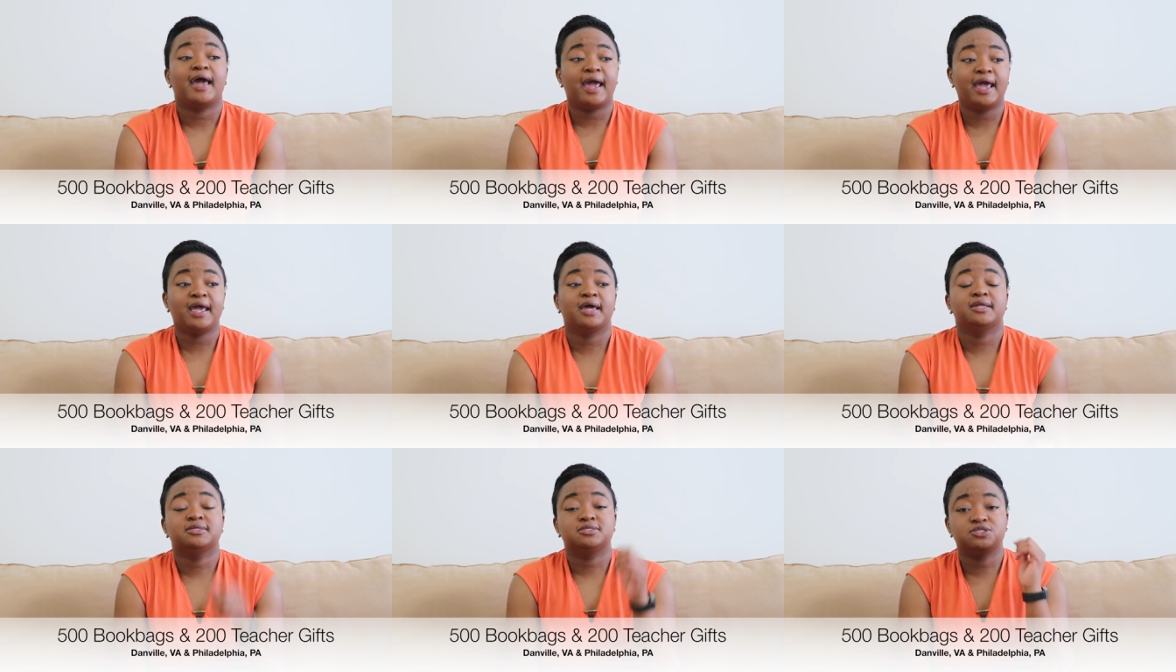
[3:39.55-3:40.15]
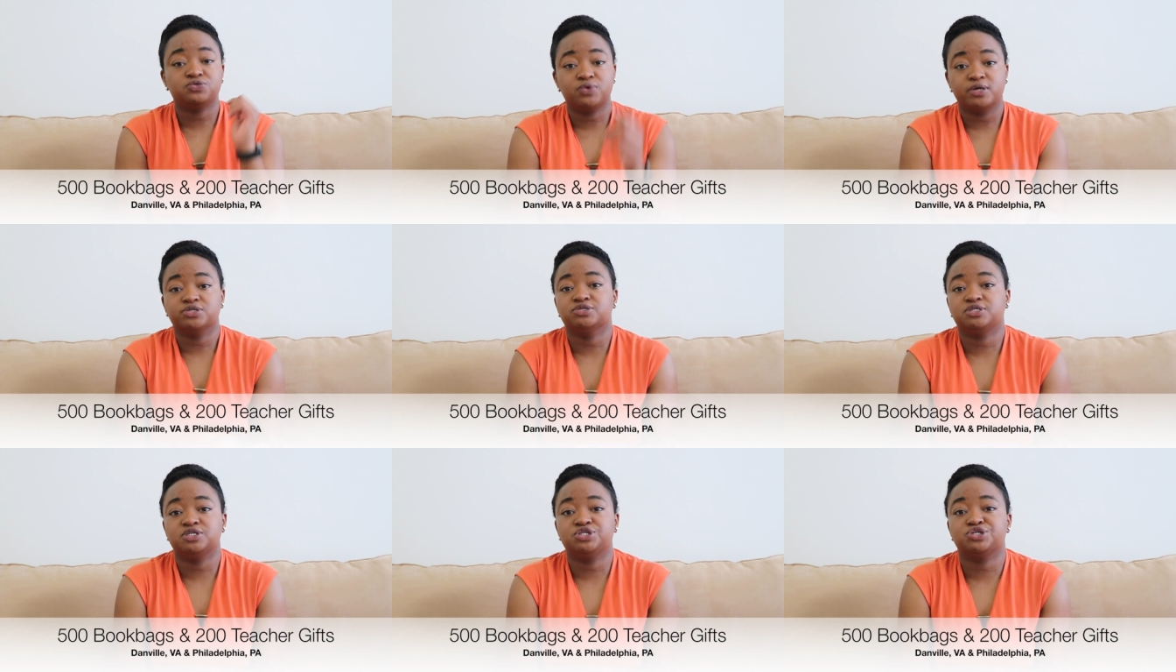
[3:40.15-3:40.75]
and
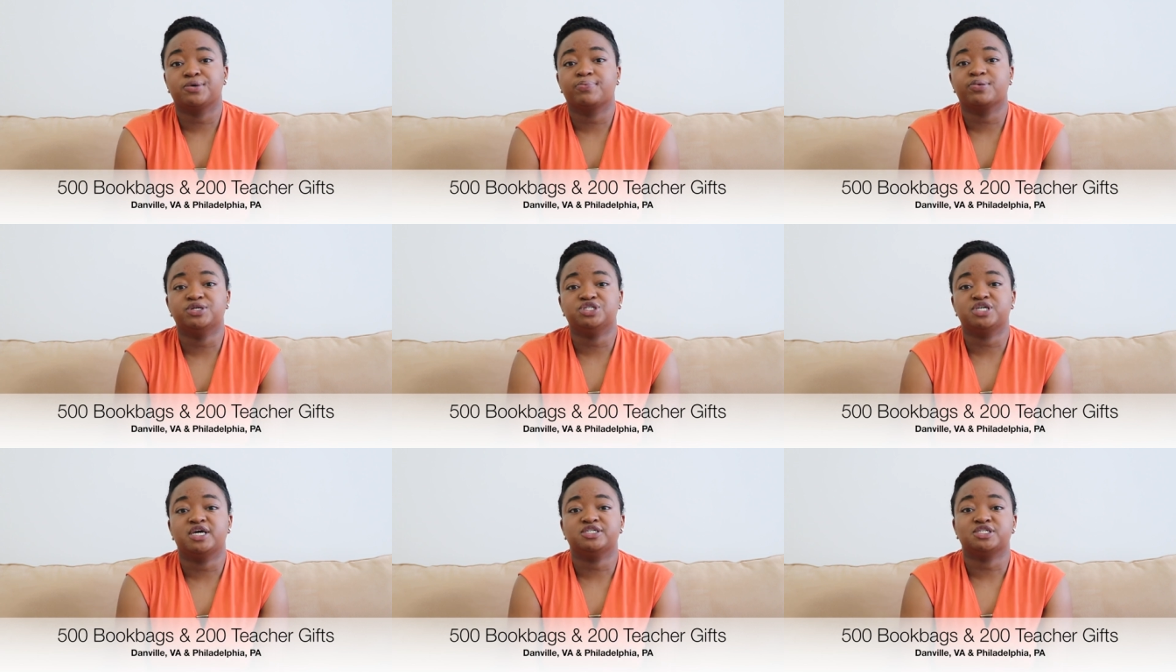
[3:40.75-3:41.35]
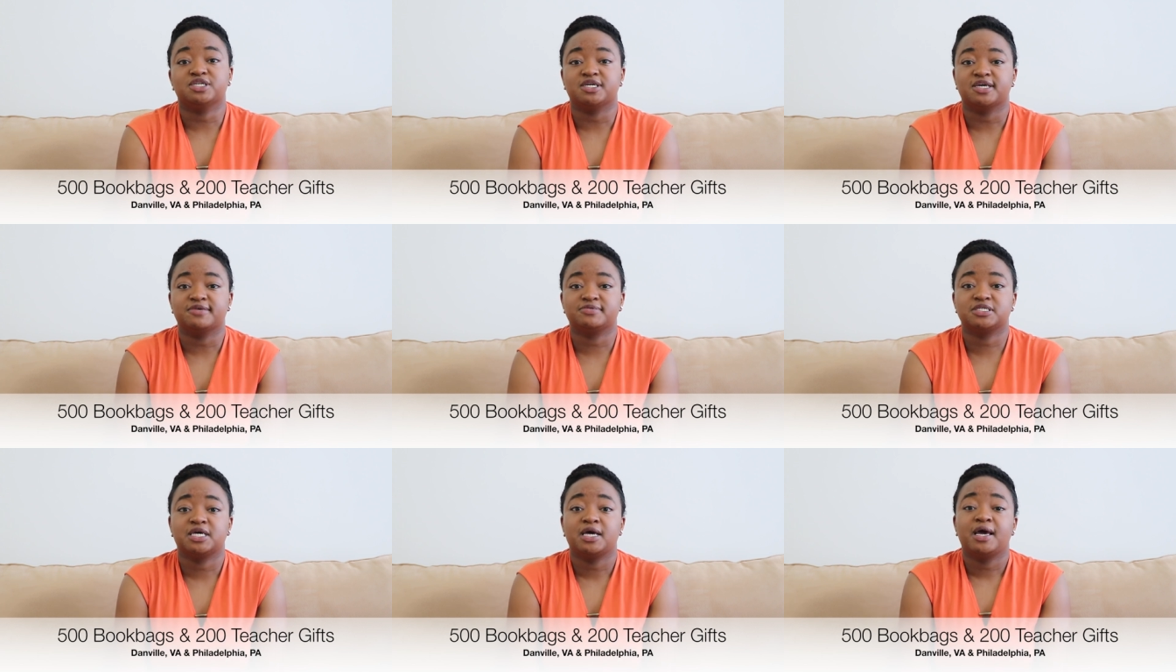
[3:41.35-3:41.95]
200 teacher appreciation
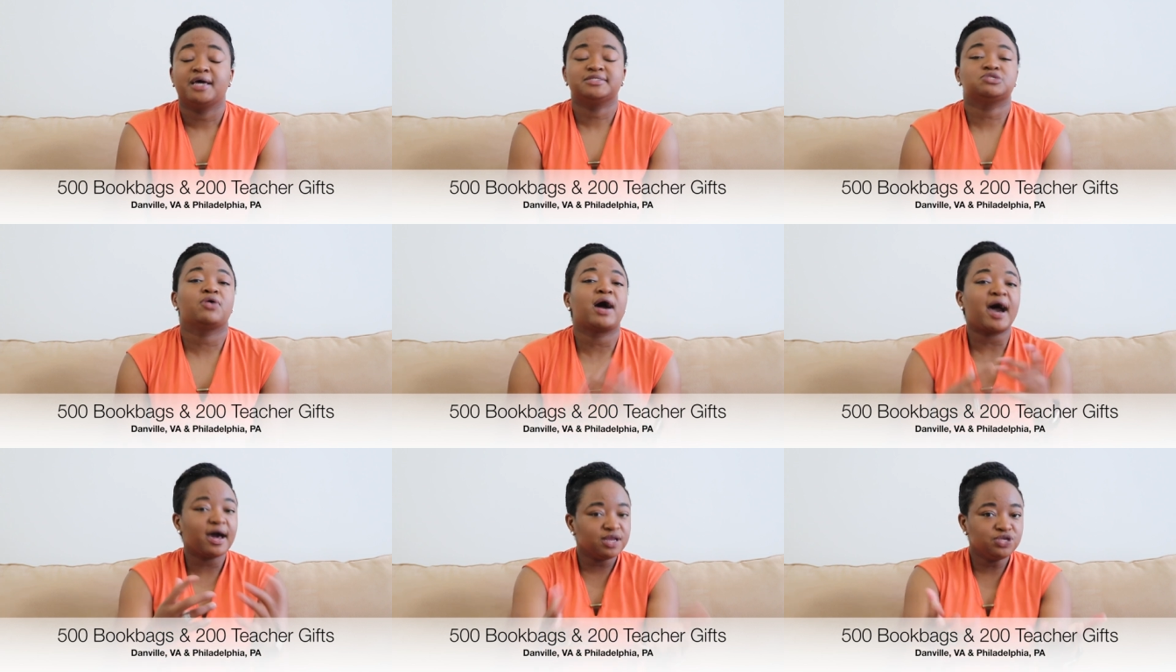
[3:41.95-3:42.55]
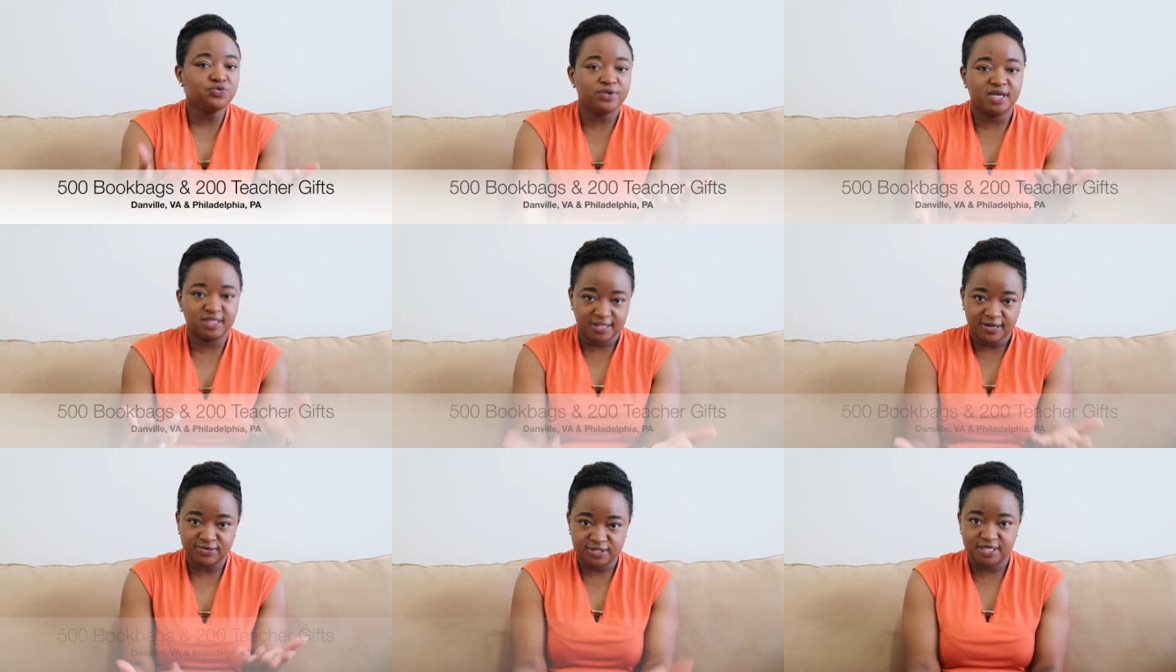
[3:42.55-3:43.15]
gifts. So how do you
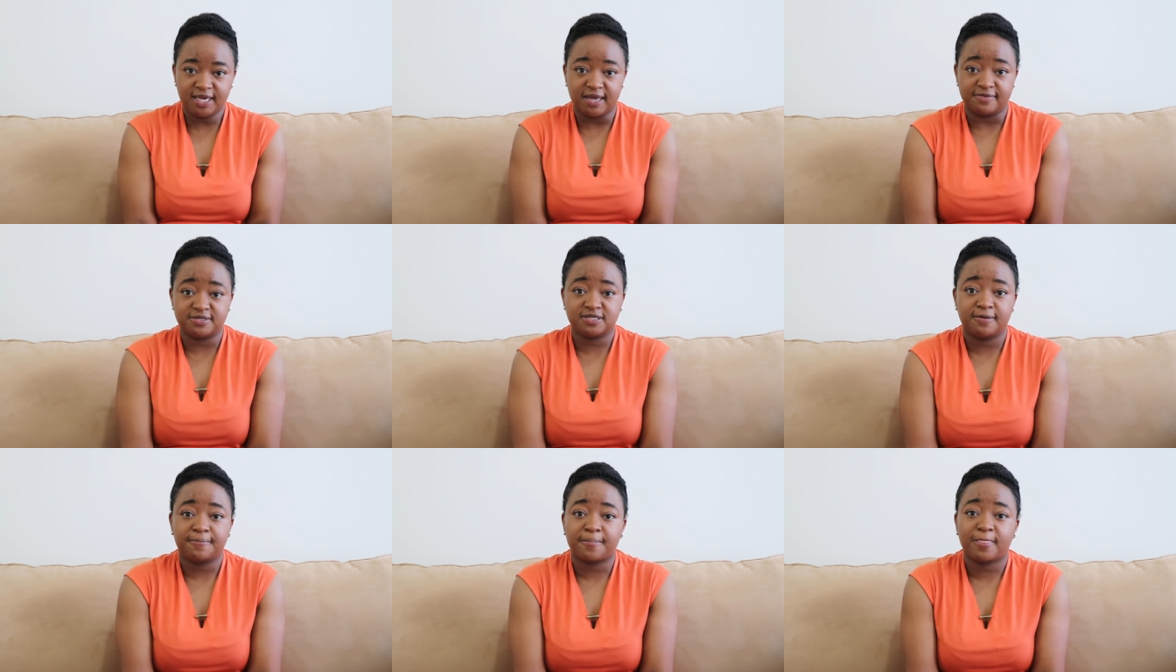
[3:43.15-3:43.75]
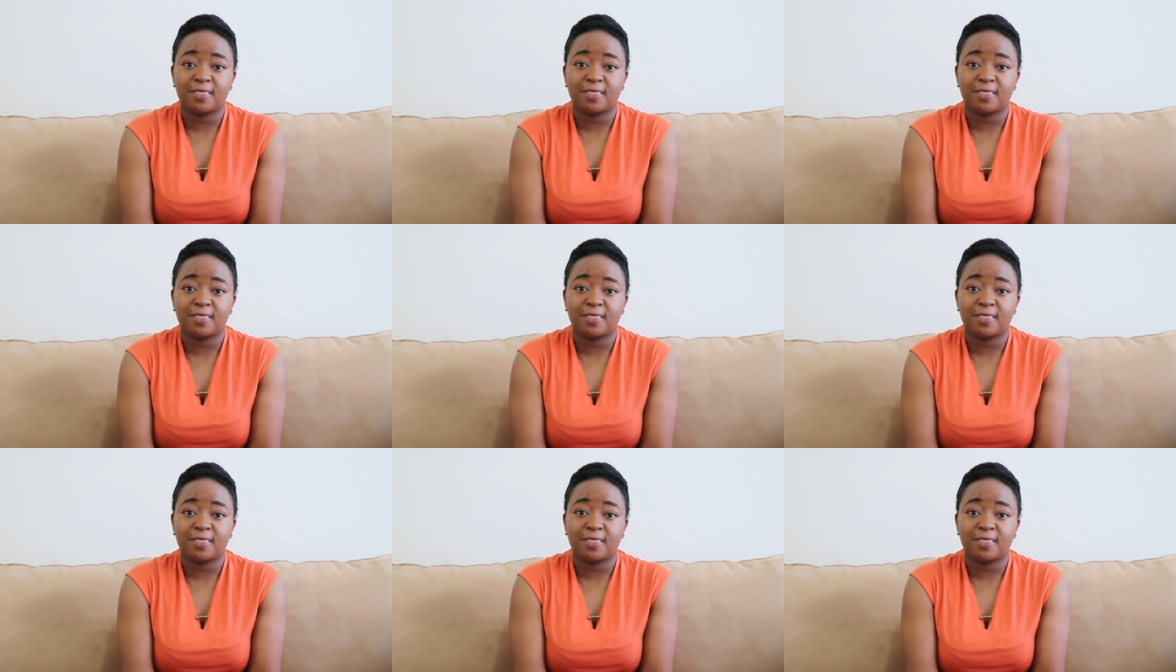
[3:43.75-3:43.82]
get those gifts?